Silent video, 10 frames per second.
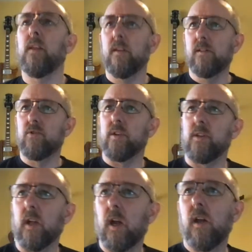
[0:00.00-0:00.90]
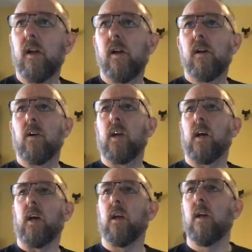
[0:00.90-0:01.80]
Interesting.
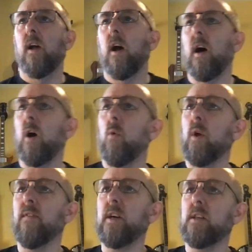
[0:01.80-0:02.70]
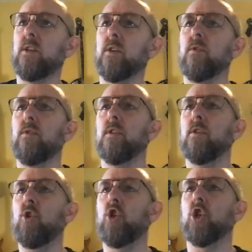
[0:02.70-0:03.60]
Okay, what have I
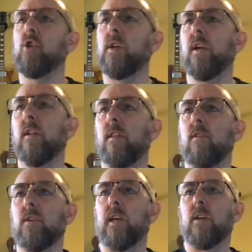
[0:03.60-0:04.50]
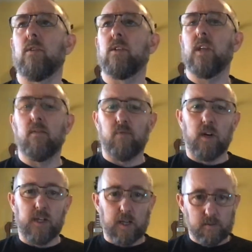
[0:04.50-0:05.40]
done during lockdown instead of
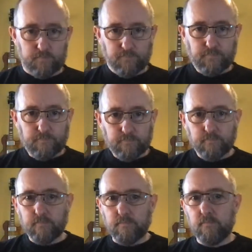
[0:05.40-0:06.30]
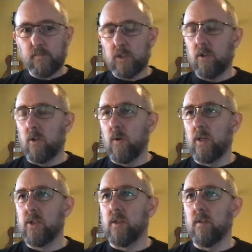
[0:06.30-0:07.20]
riding? That's a good
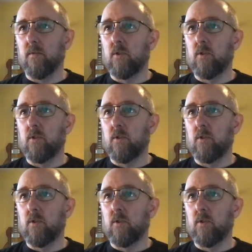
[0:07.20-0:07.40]
question. I've